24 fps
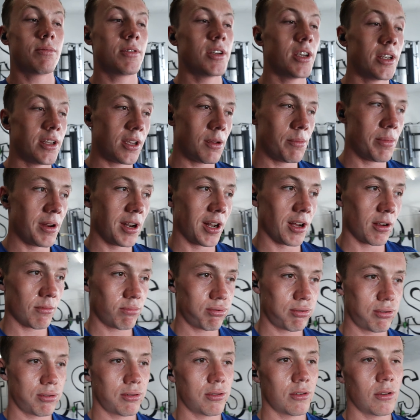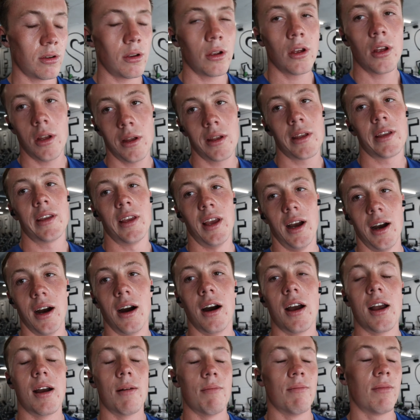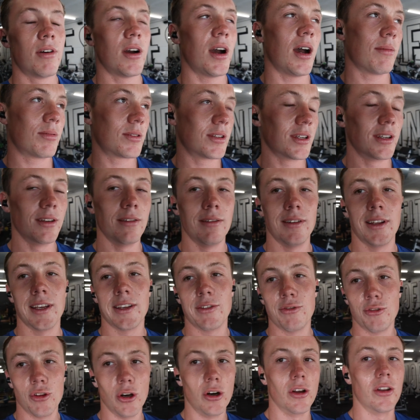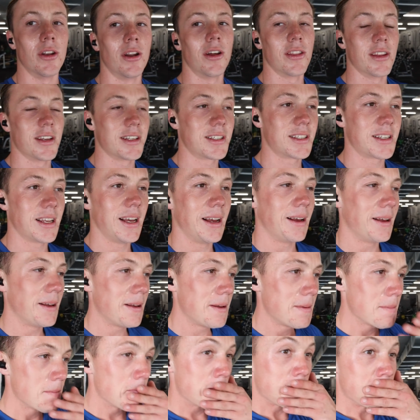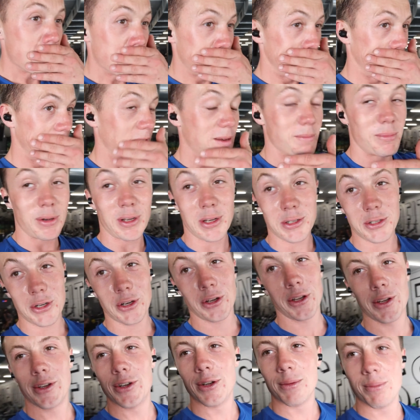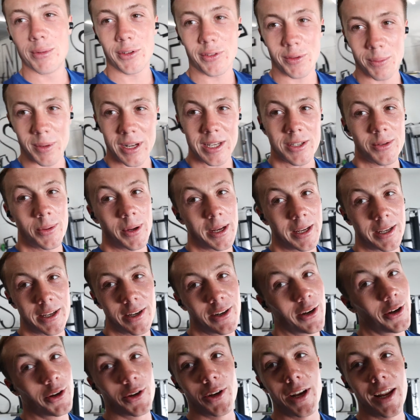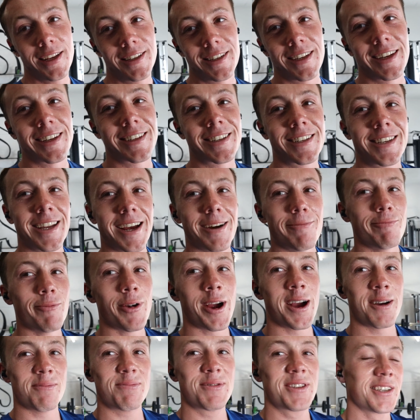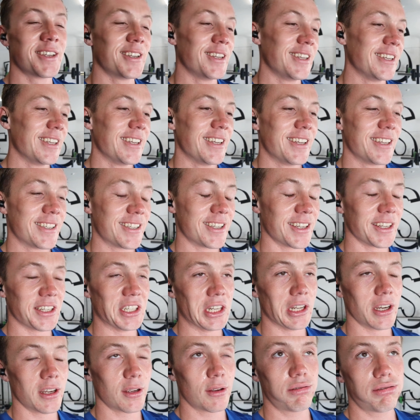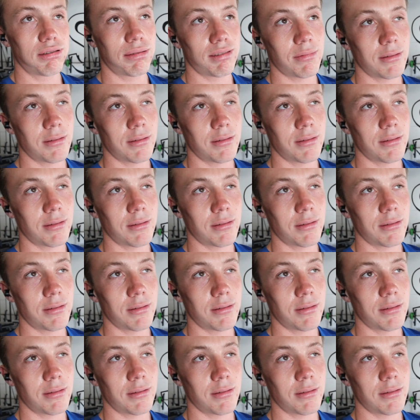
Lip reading: reps in, you can be like, yeah, I am absolutely done on this set. But then because you've got your numbers from last week, you know you need to get to 10 reps. So you're like,